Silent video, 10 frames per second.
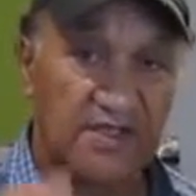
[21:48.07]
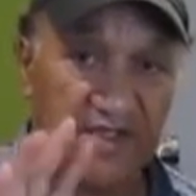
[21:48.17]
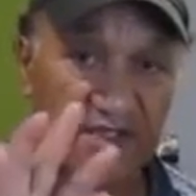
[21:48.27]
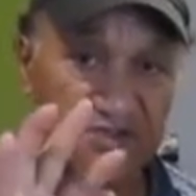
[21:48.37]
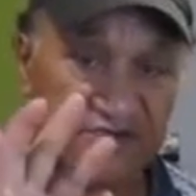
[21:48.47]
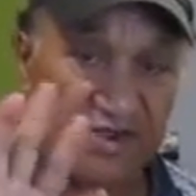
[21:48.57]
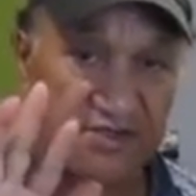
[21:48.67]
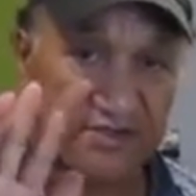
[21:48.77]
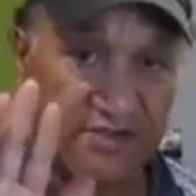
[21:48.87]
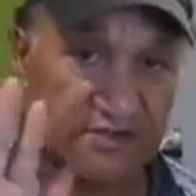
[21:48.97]
and showing
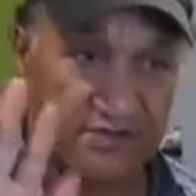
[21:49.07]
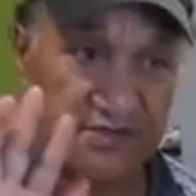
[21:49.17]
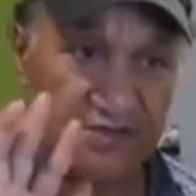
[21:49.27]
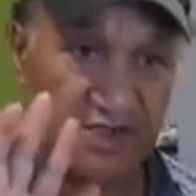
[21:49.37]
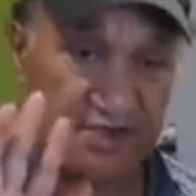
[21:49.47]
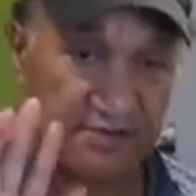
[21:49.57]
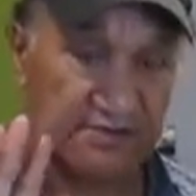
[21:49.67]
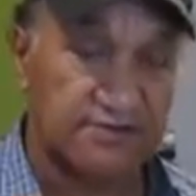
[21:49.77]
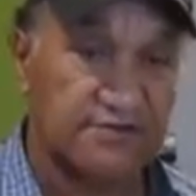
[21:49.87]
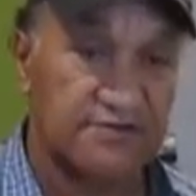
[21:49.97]
you the
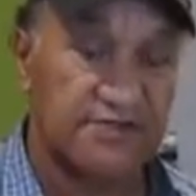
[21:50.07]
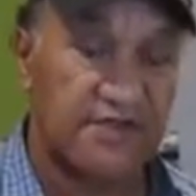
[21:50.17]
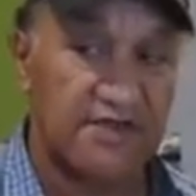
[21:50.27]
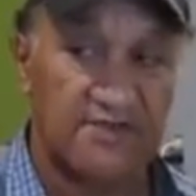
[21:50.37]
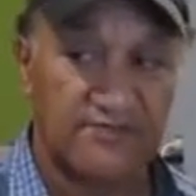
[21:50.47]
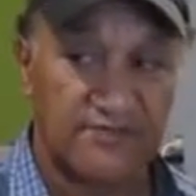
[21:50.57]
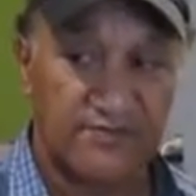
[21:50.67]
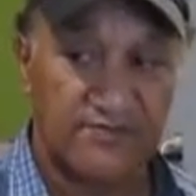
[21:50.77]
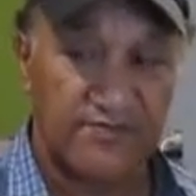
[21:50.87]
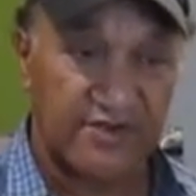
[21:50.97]
titles that I'm
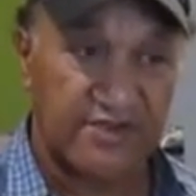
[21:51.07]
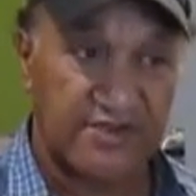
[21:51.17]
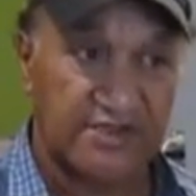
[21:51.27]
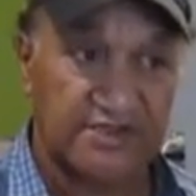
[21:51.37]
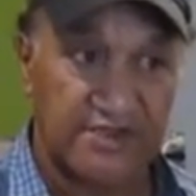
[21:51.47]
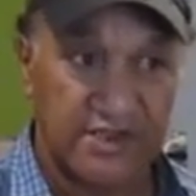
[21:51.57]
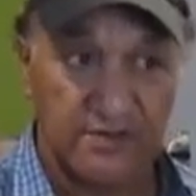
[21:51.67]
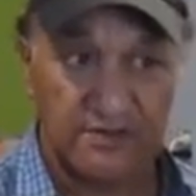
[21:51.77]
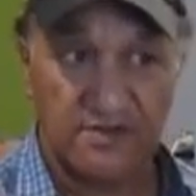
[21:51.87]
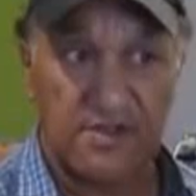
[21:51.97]
putting together now
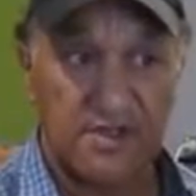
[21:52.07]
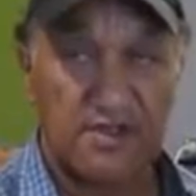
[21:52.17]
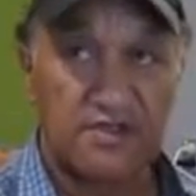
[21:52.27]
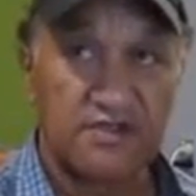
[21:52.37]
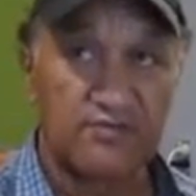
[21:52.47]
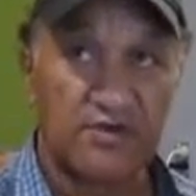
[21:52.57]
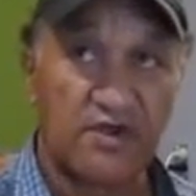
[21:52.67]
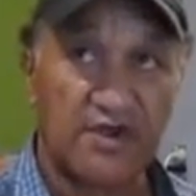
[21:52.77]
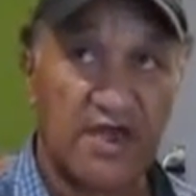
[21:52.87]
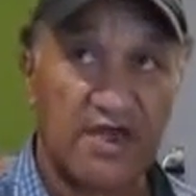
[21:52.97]
to put
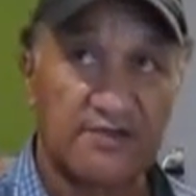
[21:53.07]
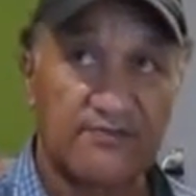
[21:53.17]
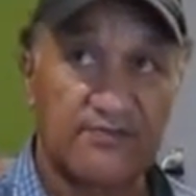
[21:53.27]
online,